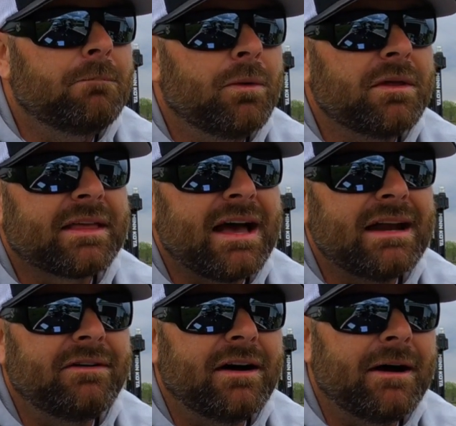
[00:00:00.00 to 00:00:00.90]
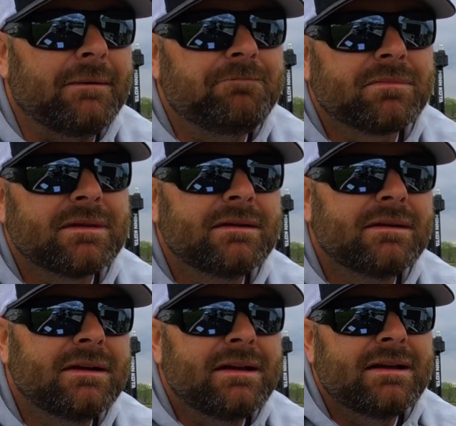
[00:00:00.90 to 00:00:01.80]
with kind of a
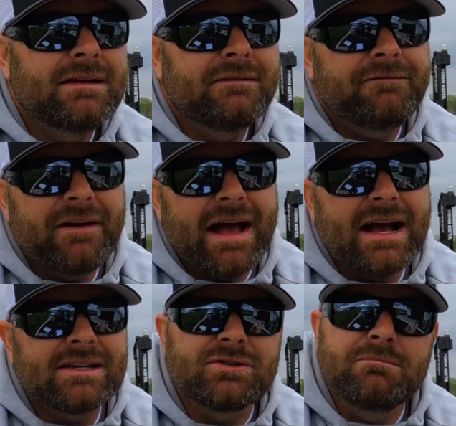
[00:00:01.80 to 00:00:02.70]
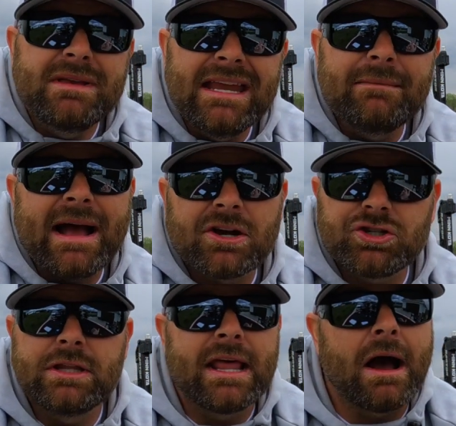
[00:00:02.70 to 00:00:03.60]
fast or medium
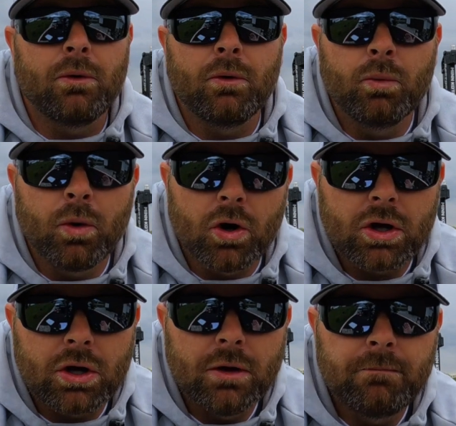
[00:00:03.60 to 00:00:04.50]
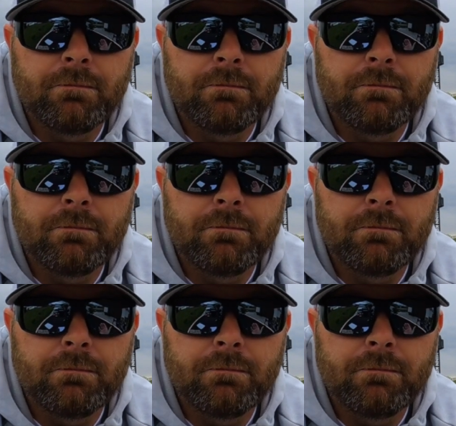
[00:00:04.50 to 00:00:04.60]
action, that will work.